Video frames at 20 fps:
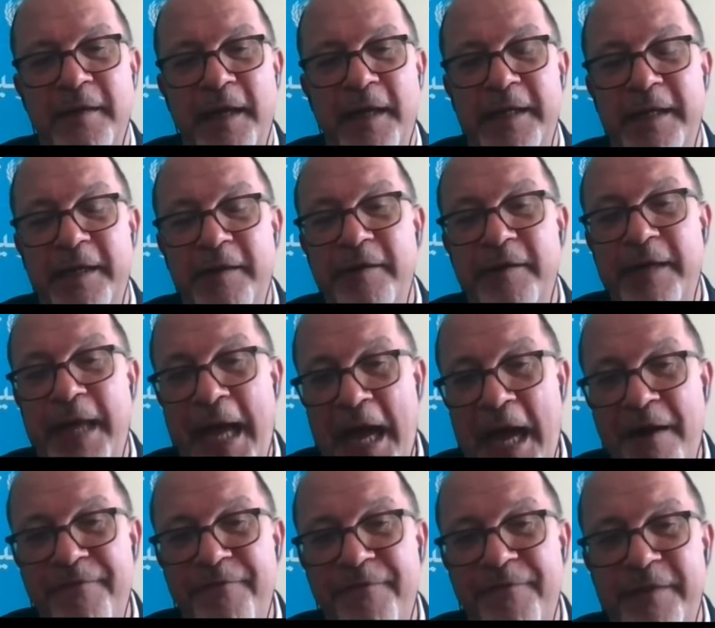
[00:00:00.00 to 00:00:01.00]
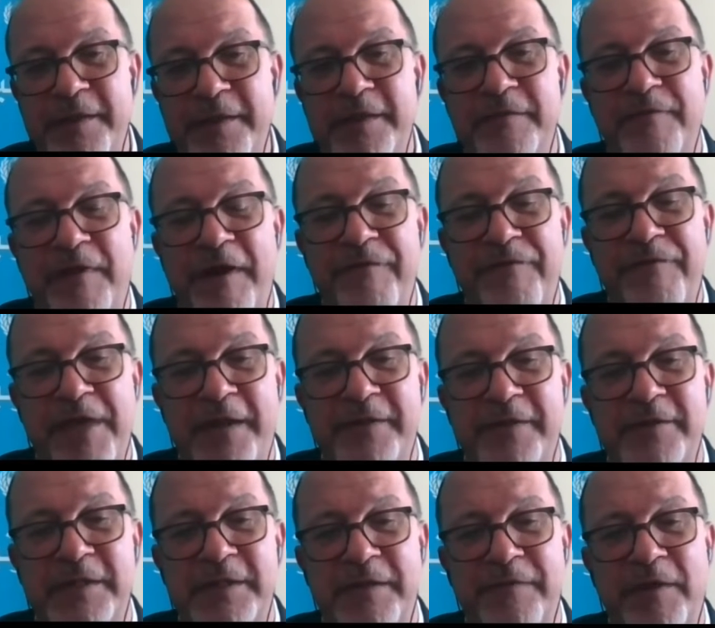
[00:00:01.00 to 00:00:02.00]
And nearly half of these
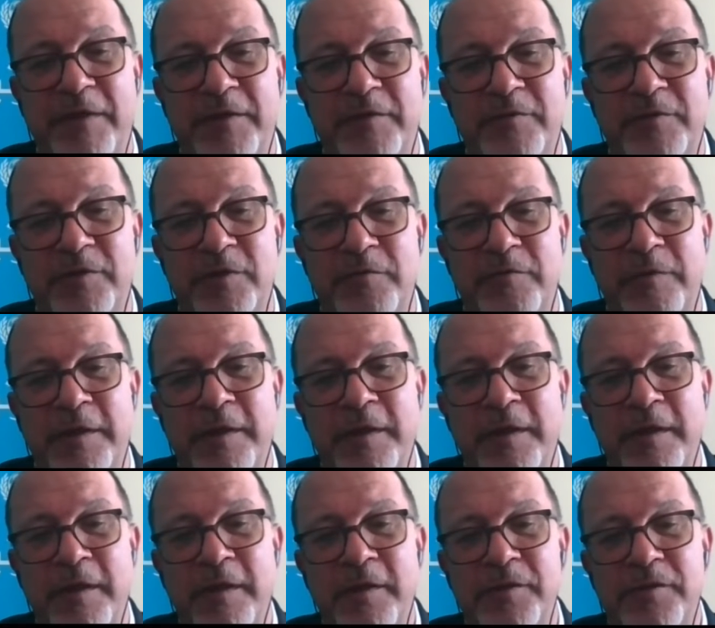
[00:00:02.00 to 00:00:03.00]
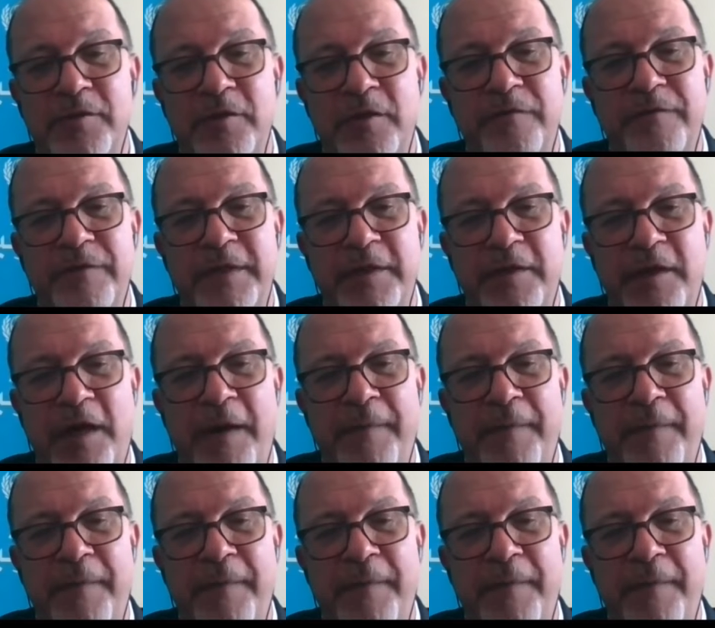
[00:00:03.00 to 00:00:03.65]
5,700 children served in